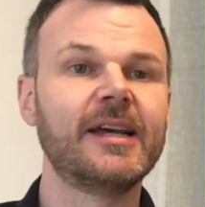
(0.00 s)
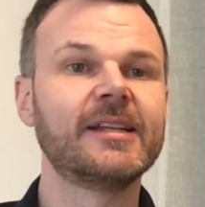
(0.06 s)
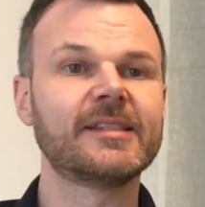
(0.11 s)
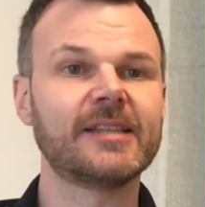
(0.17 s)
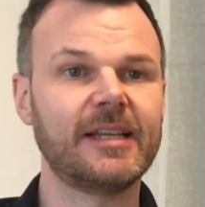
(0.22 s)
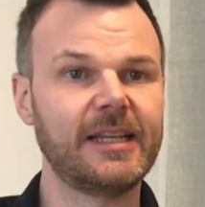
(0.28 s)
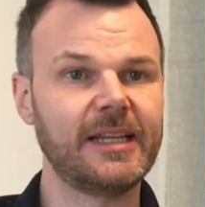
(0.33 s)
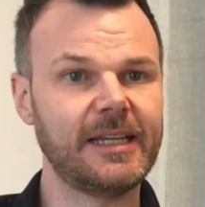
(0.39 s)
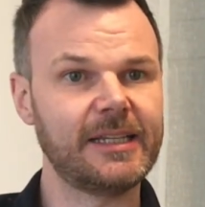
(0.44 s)

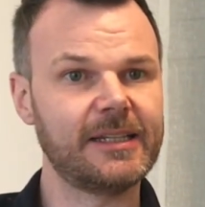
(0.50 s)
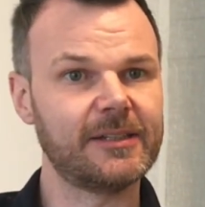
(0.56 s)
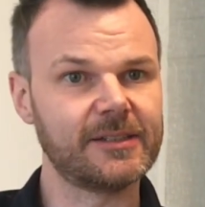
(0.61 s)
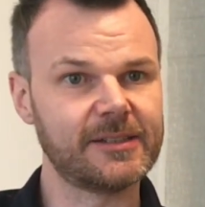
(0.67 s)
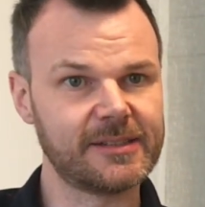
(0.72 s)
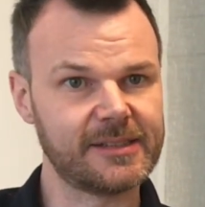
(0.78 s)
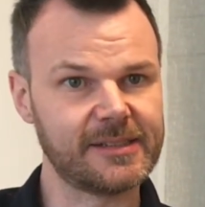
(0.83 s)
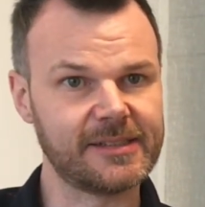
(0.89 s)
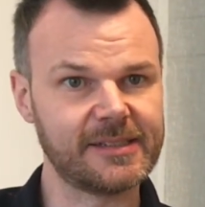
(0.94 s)
to lead
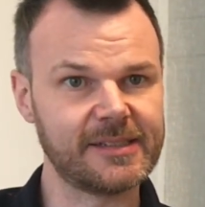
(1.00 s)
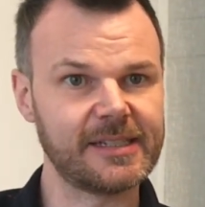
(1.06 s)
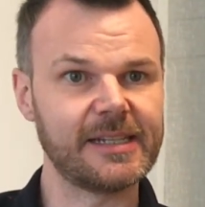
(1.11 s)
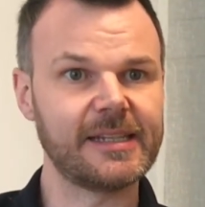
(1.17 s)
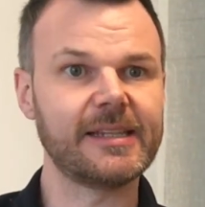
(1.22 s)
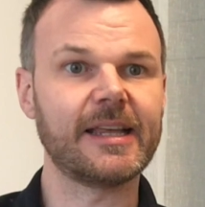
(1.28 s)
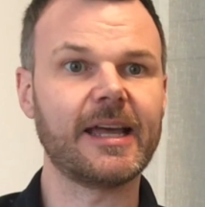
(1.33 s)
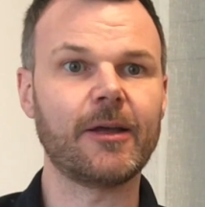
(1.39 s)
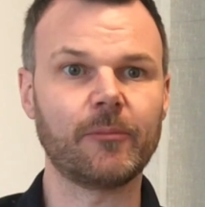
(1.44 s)
us to
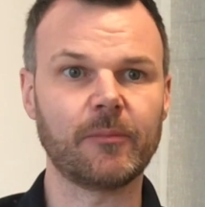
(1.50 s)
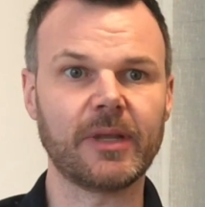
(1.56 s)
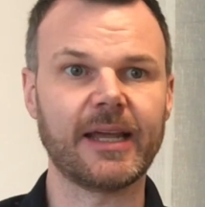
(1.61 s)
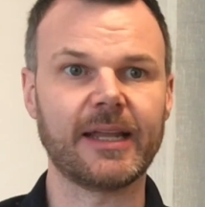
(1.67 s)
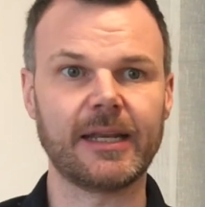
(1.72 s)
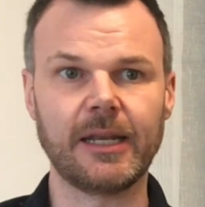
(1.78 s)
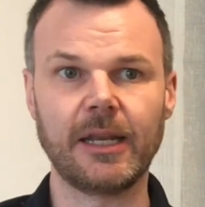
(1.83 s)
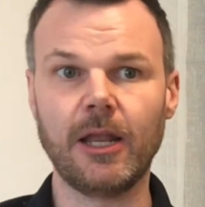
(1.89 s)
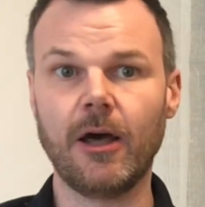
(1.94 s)
see them
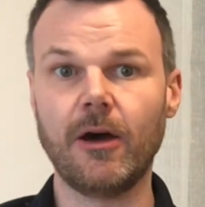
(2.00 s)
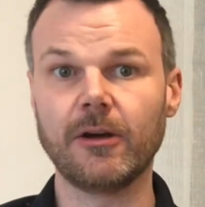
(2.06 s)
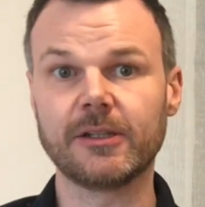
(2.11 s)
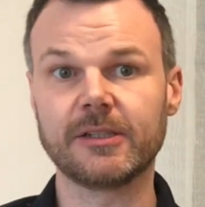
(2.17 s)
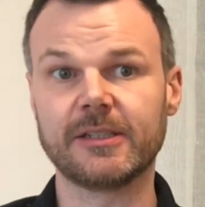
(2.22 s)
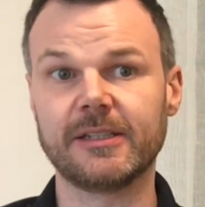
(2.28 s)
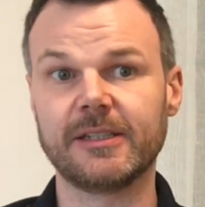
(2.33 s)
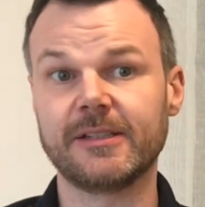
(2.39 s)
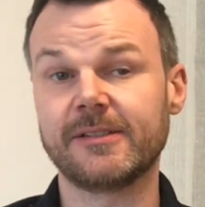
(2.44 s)
get
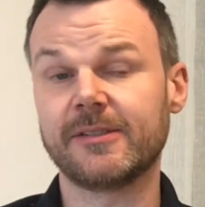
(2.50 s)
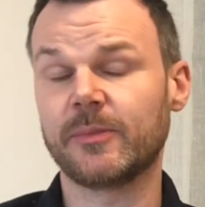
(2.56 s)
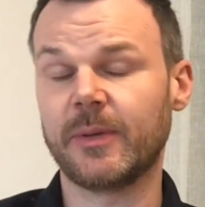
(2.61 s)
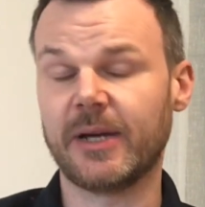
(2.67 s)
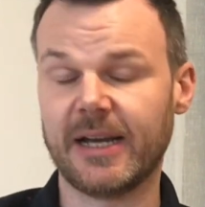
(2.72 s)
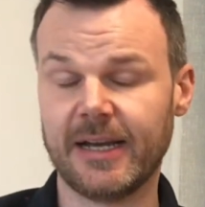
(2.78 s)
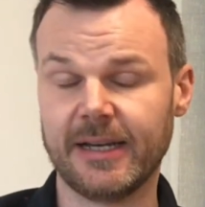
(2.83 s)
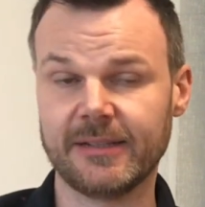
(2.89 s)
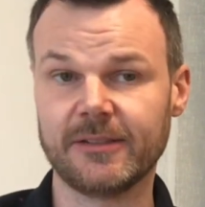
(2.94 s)
locked in this
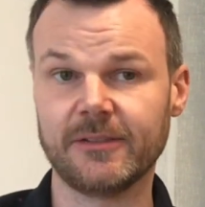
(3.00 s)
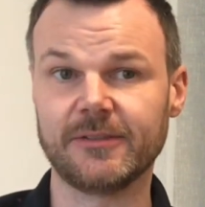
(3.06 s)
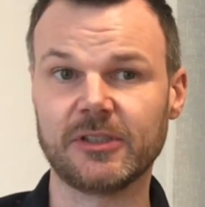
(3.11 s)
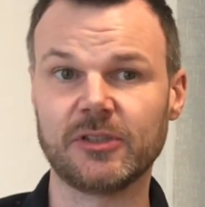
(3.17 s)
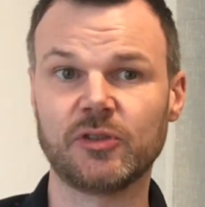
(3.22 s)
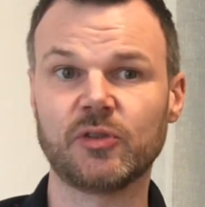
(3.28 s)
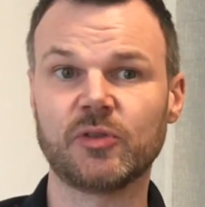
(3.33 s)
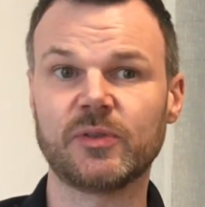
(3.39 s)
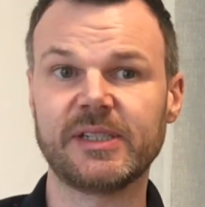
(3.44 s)
path of
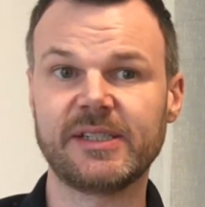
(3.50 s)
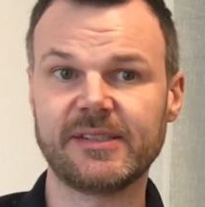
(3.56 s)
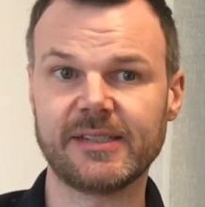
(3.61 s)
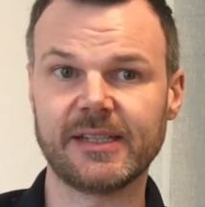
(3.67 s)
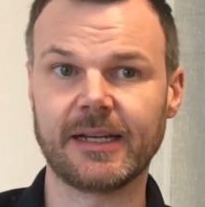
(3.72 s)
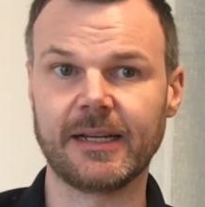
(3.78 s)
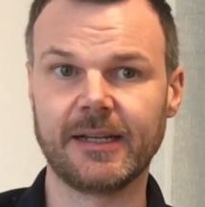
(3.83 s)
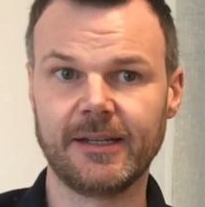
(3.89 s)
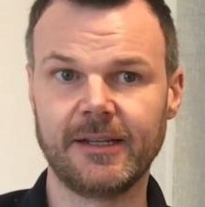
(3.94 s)

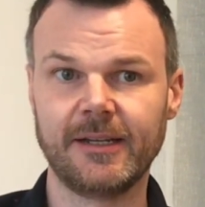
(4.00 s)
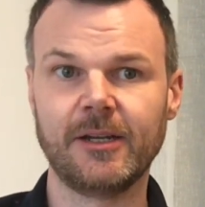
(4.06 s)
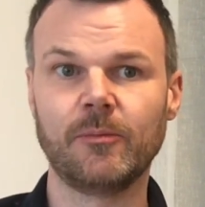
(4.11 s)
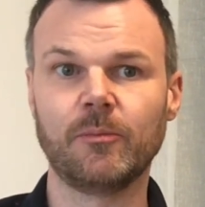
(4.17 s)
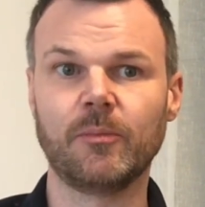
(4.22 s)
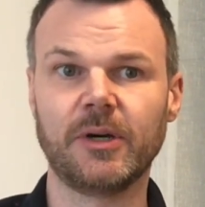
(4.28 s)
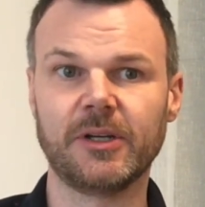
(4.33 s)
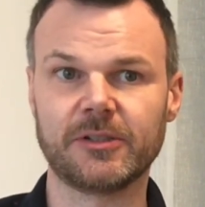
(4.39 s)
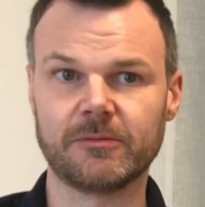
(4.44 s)
increasing
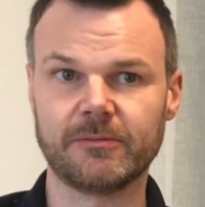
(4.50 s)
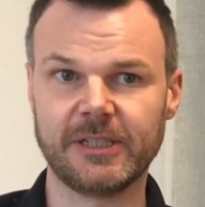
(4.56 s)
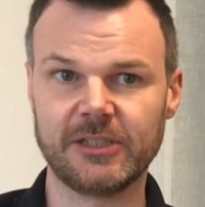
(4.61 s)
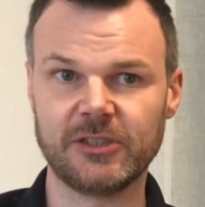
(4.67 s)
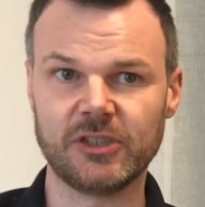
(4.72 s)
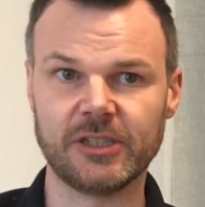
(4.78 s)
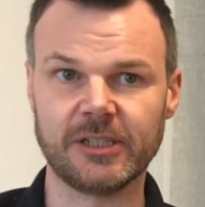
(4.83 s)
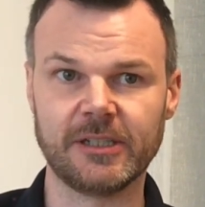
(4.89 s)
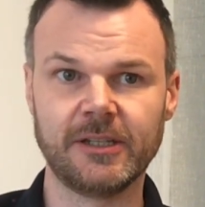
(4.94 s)

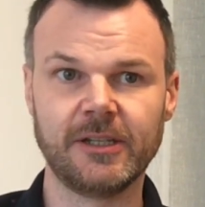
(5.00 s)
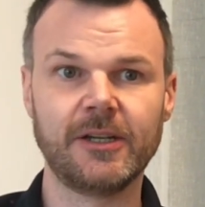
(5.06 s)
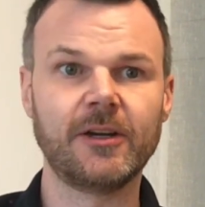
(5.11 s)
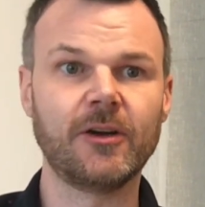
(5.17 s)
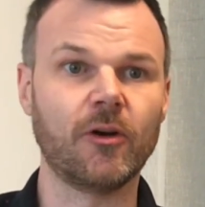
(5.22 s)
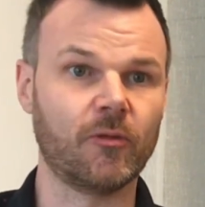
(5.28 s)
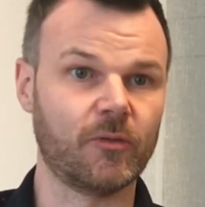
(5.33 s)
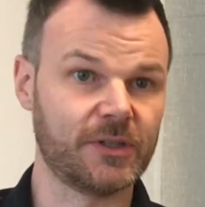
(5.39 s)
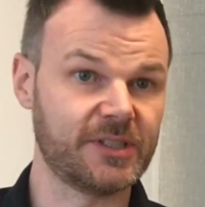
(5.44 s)
moderation
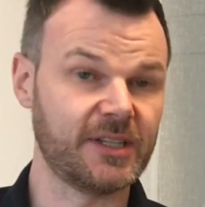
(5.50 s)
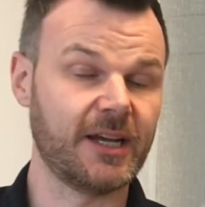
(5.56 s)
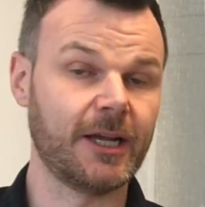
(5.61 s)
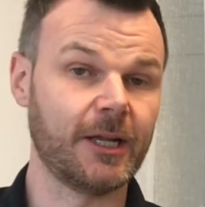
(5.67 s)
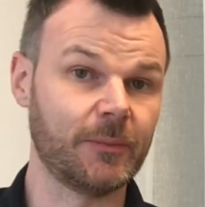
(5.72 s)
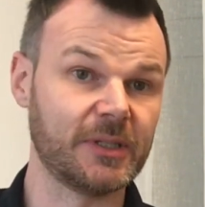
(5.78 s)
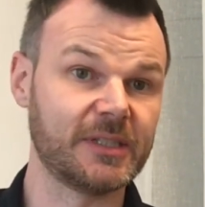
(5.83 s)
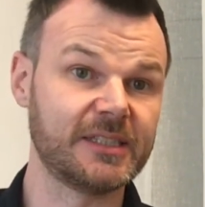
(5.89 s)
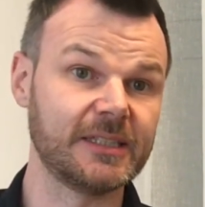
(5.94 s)
over
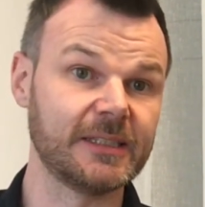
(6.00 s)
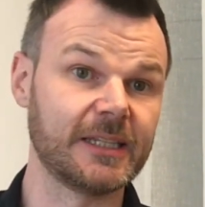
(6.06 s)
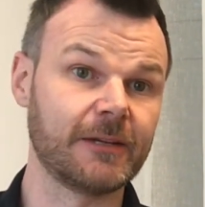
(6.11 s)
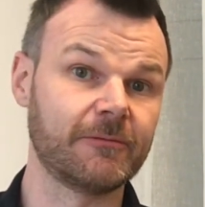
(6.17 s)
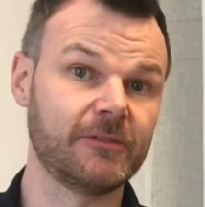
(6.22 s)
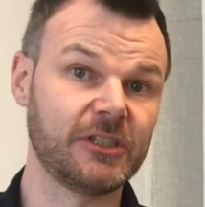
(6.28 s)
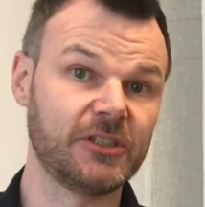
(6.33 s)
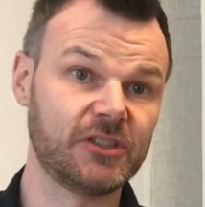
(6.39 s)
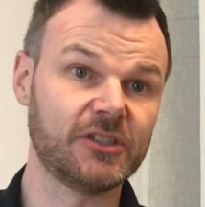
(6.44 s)
time until they
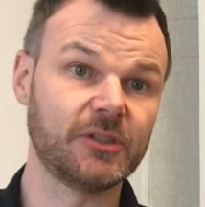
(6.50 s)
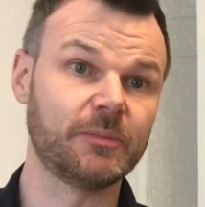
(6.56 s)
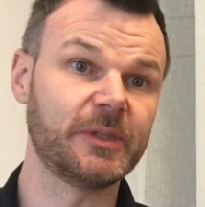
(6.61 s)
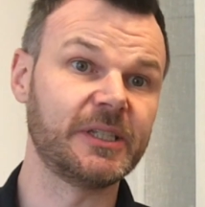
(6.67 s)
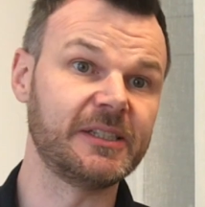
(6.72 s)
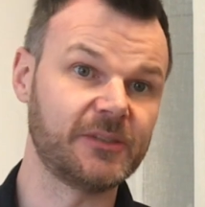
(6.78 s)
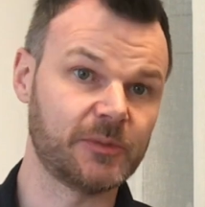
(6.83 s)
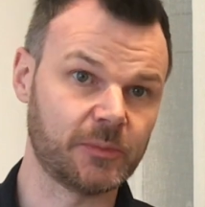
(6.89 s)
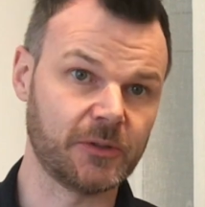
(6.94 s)
reached the
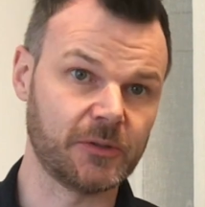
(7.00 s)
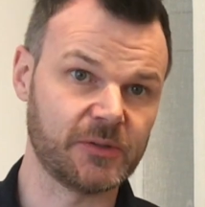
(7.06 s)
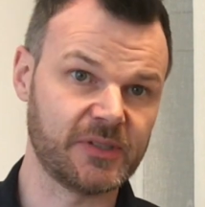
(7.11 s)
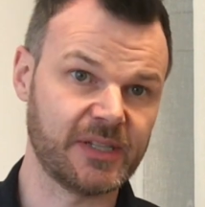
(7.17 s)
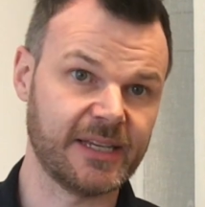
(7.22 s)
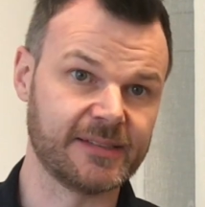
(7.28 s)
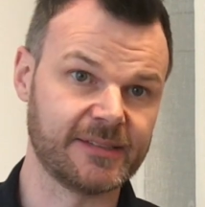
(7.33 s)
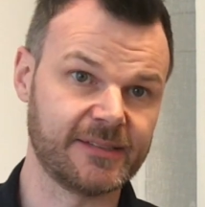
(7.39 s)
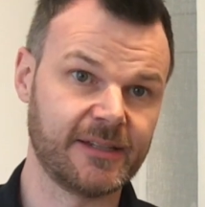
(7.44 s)
peace
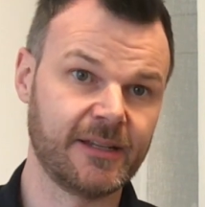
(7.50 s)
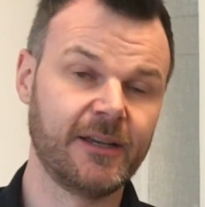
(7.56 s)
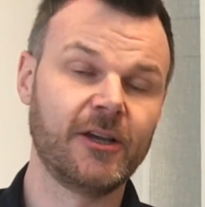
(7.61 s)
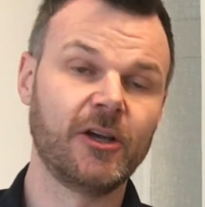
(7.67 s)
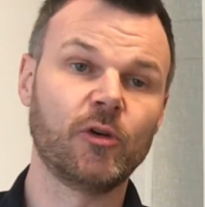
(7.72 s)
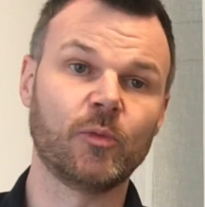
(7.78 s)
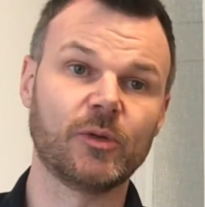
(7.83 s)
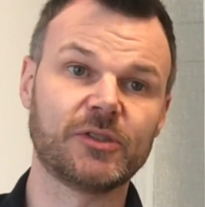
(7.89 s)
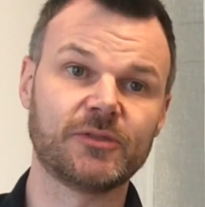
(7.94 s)
process,
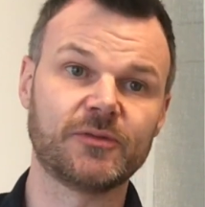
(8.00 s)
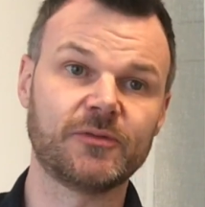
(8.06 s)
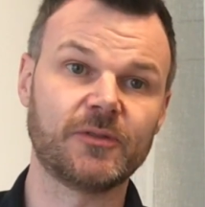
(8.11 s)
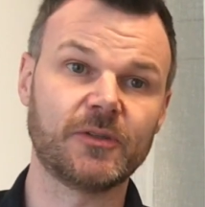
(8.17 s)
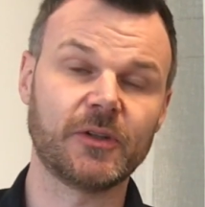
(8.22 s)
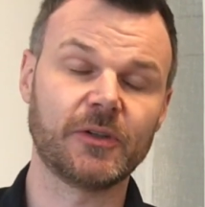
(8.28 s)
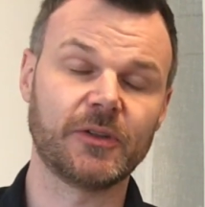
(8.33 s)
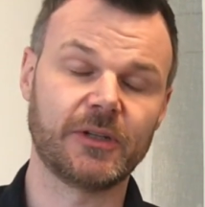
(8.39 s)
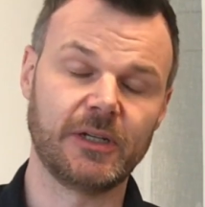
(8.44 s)
which
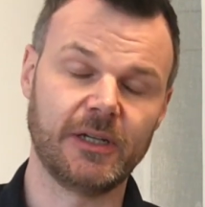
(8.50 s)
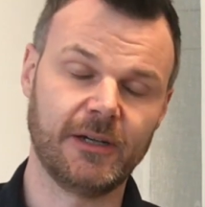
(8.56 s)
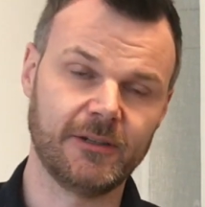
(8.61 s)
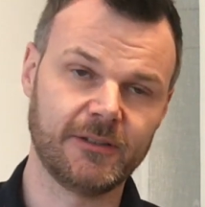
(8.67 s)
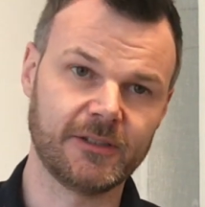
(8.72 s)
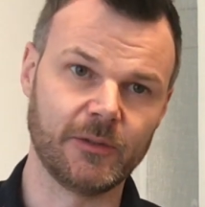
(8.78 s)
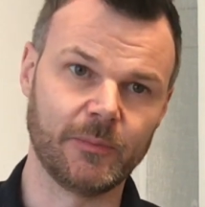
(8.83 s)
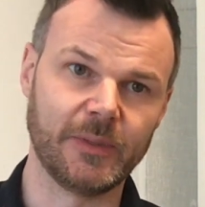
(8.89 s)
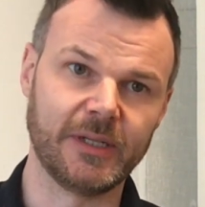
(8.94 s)
further
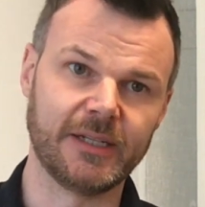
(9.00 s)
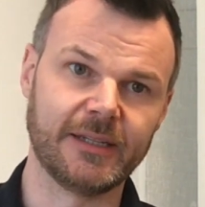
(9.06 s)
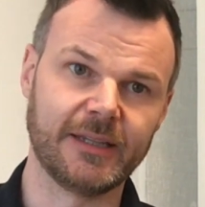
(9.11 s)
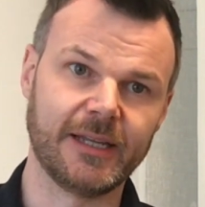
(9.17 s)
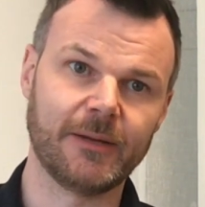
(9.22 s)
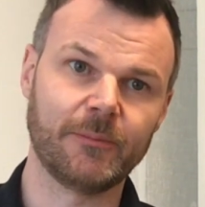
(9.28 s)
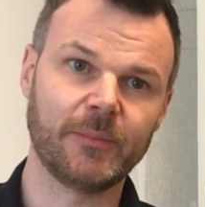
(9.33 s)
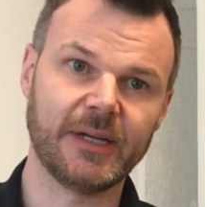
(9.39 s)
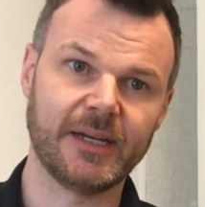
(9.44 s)
locked them in
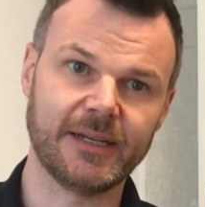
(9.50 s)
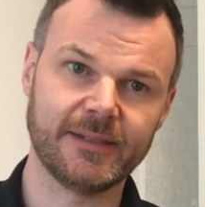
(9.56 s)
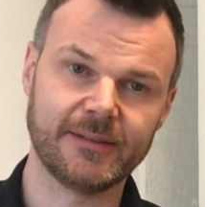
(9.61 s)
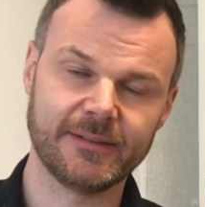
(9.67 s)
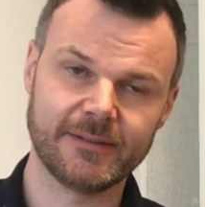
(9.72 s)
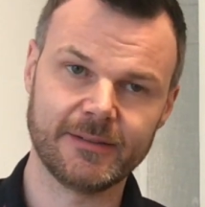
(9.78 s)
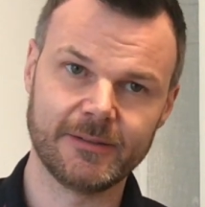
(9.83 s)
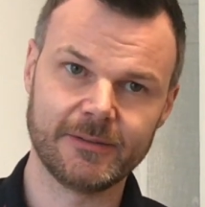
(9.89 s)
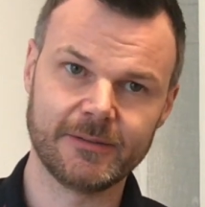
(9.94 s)
that
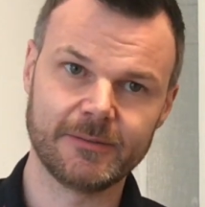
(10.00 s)
path.